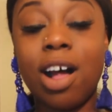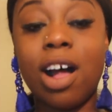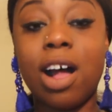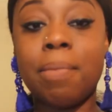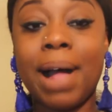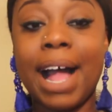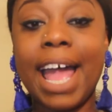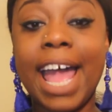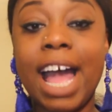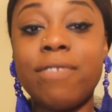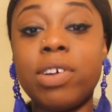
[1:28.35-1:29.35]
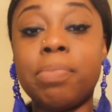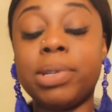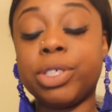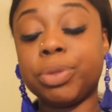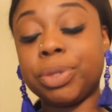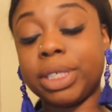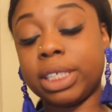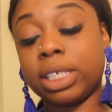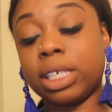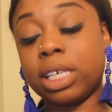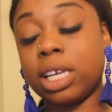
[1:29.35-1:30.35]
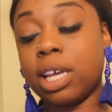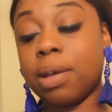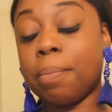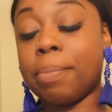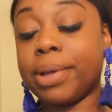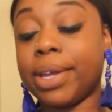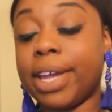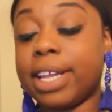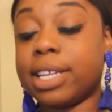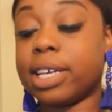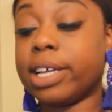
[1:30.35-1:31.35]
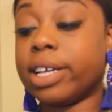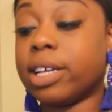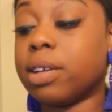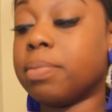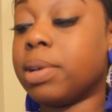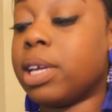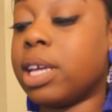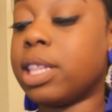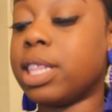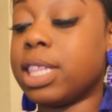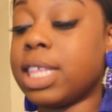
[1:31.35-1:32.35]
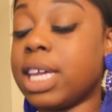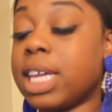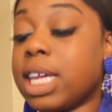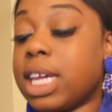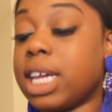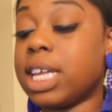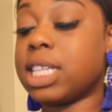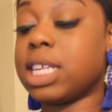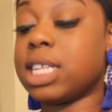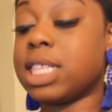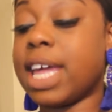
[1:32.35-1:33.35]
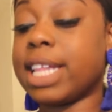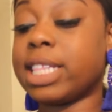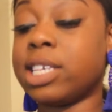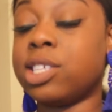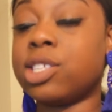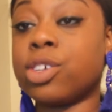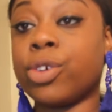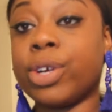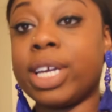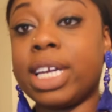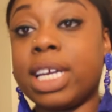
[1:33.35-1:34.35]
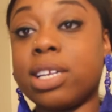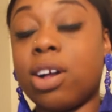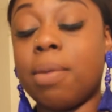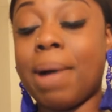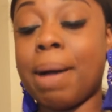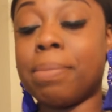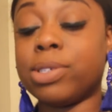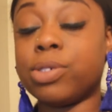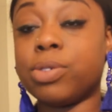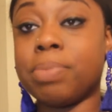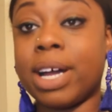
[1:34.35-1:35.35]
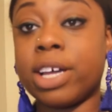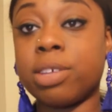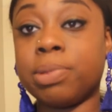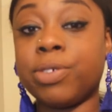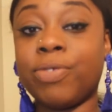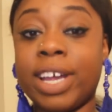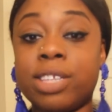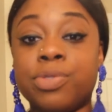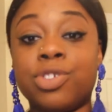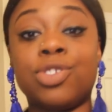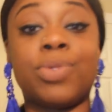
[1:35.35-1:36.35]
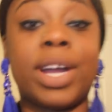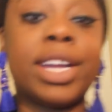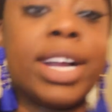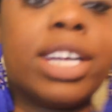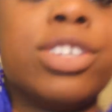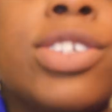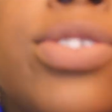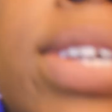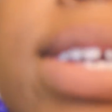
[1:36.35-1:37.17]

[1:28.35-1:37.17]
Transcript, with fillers: Um, I have a blue one, but um, the thing is, is that the screen on my blue, my other blue face, which is right here, I can show you